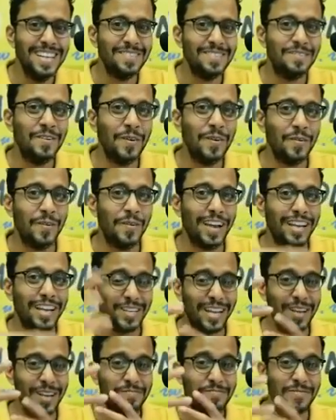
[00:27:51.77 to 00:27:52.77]
where
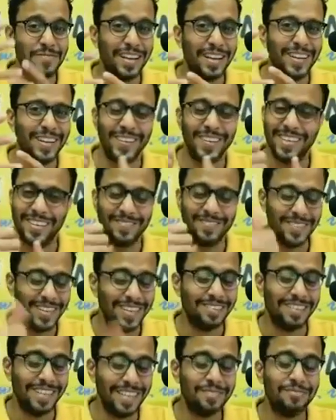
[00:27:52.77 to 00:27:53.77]
she can build on it. But
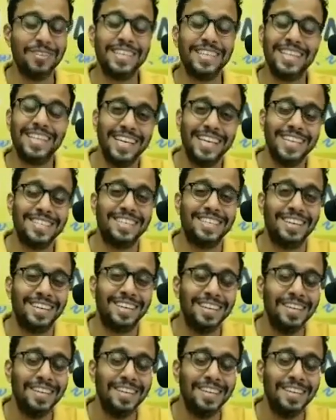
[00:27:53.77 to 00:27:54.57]
that's fantastic.